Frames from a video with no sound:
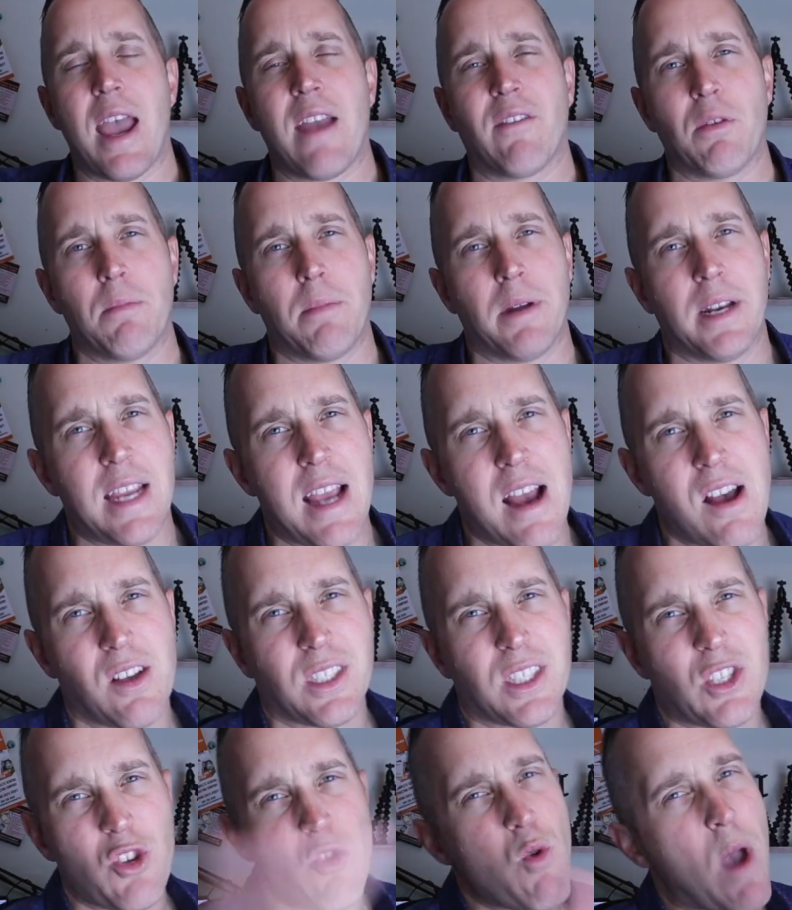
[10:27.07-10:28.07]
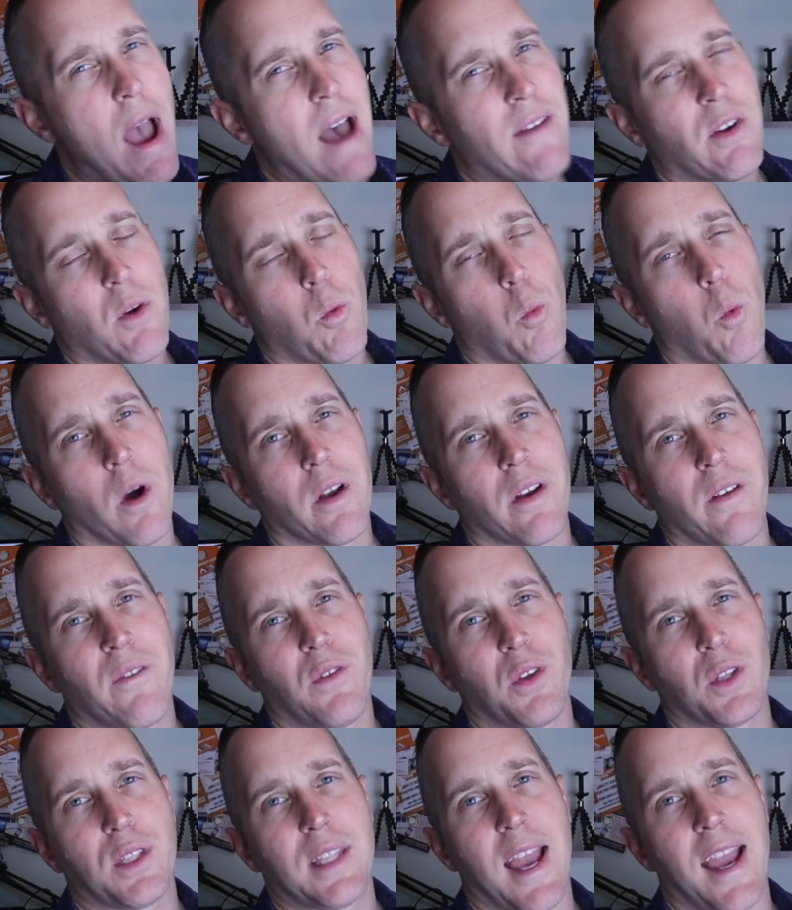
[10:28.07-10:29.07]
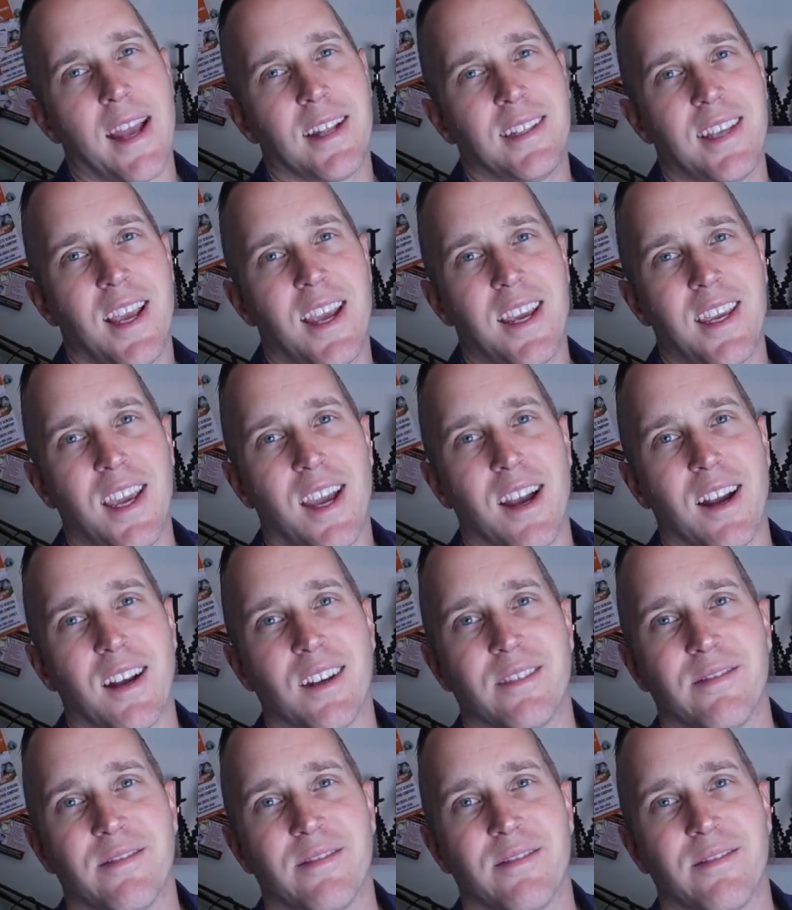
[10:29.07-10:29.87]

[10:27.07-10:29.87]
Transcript: Everybody else, you have a wonderful day. Take care.